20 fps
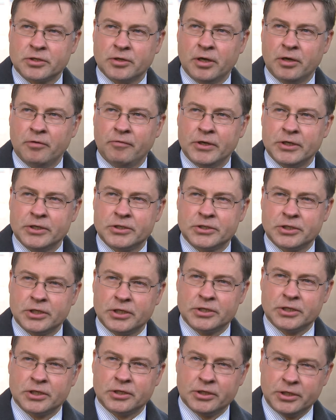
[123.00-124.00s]
we
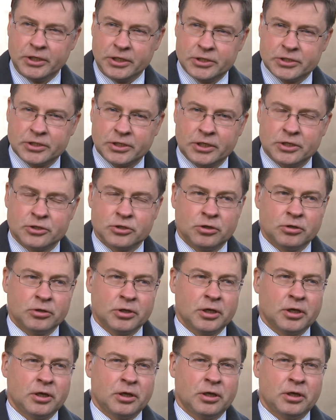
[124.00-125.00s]
see that Greece is on
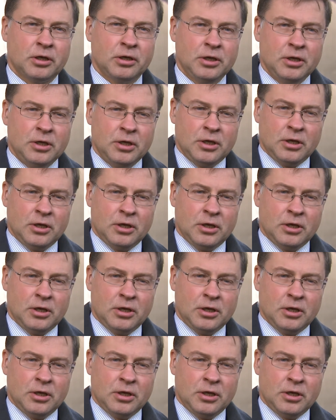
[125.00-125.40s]
a